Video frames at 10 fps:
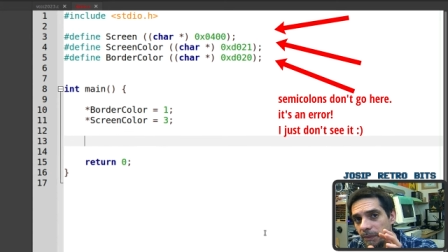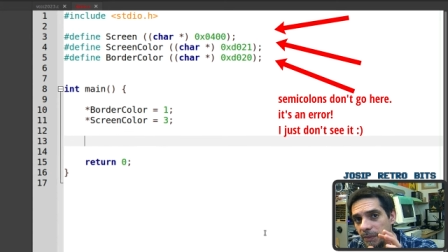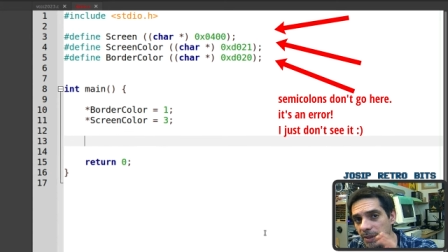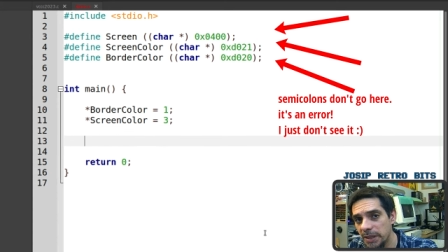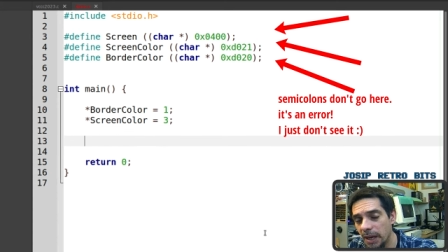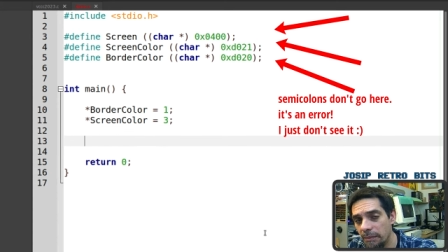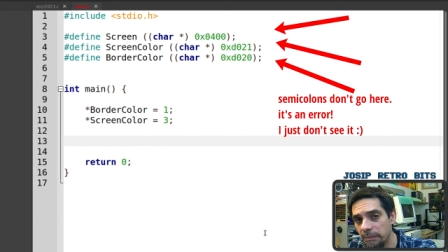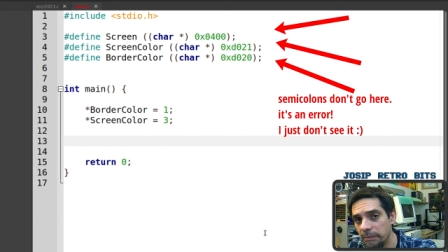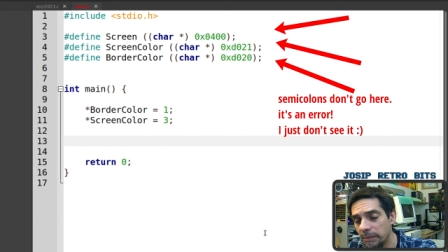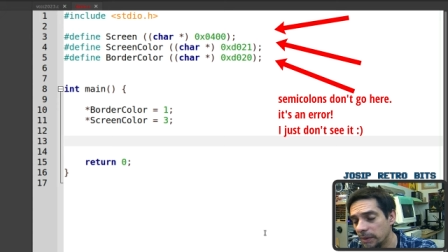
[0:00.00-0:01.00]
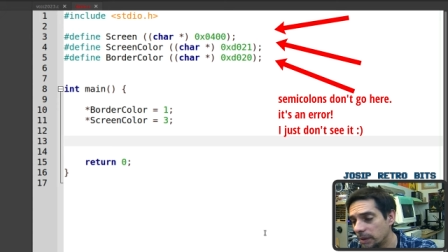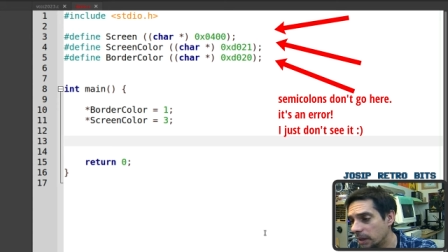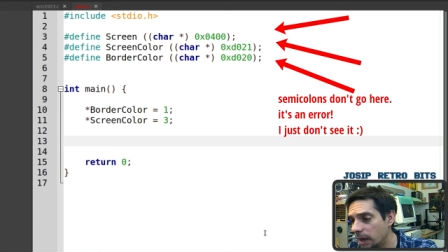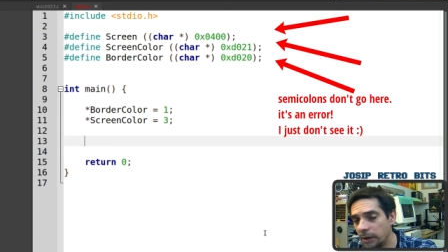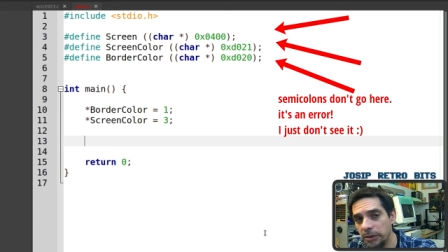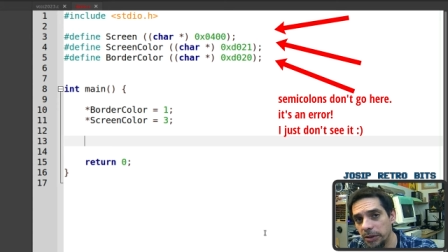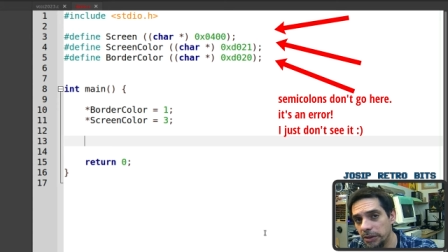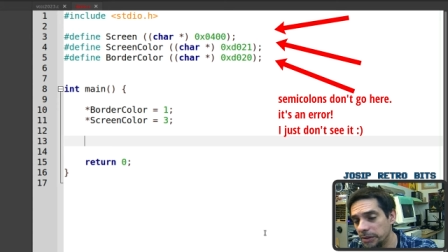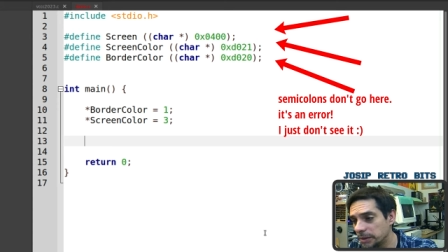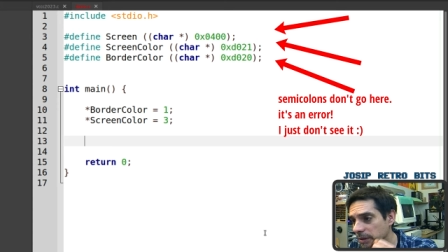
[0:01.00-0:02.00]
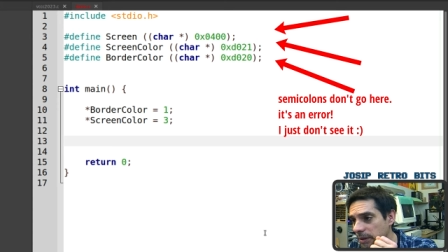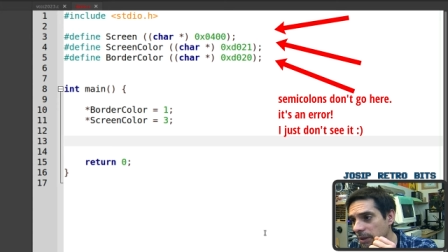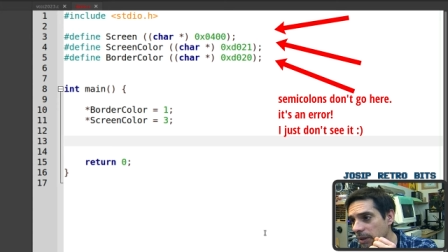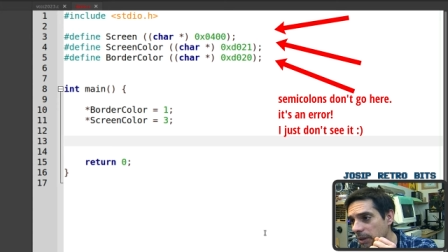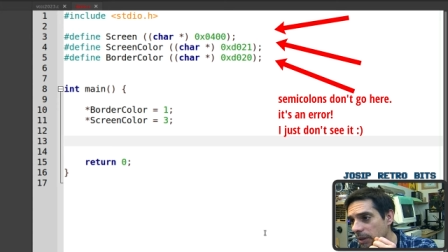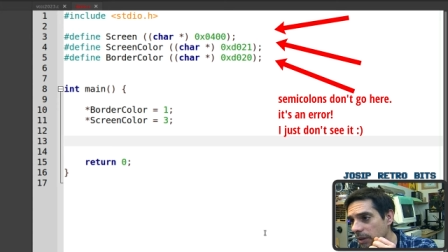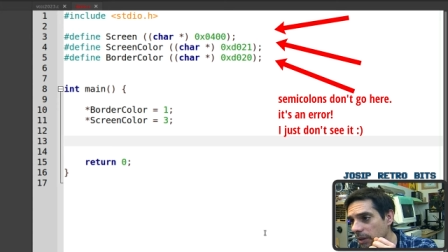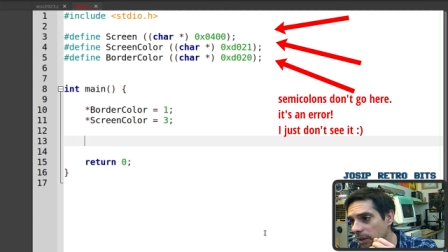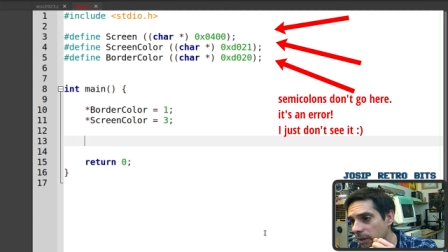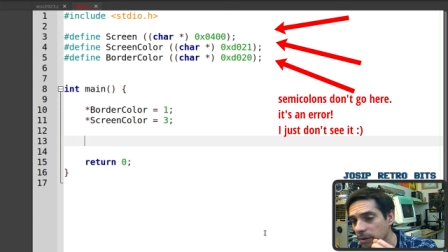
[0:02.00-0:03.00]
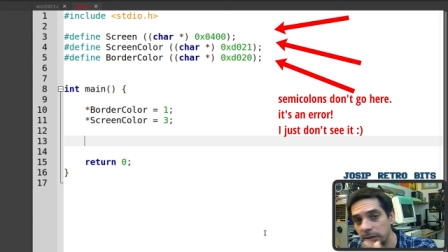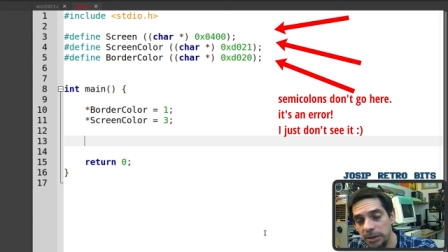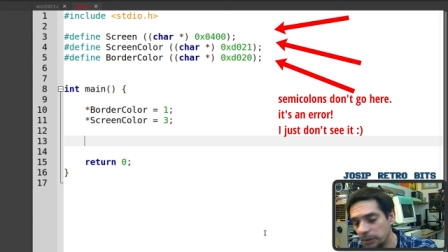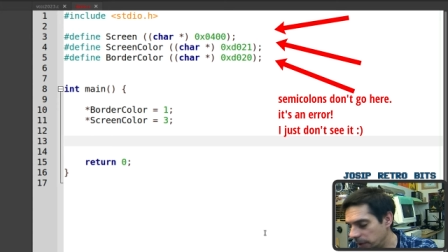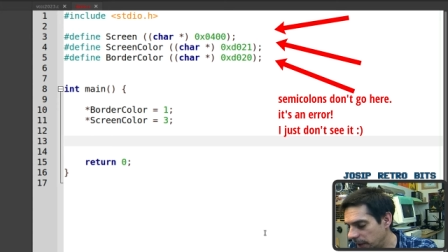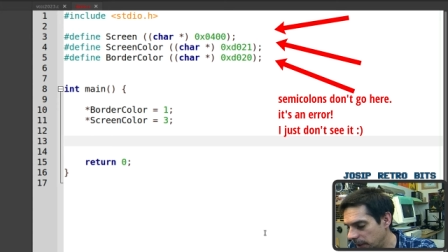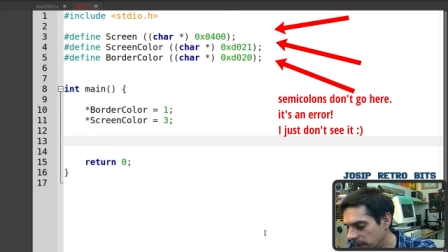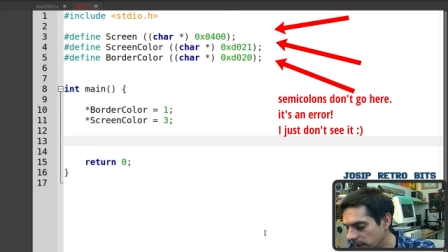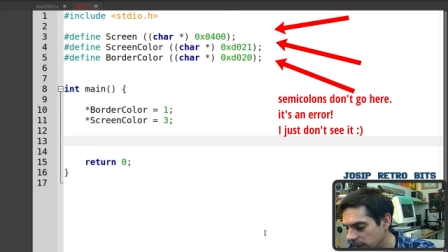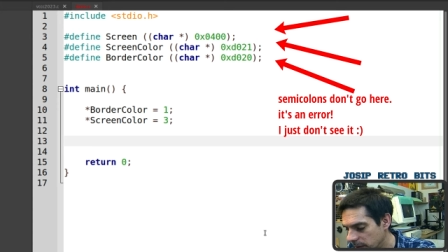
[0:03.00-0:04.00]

some characters on screen.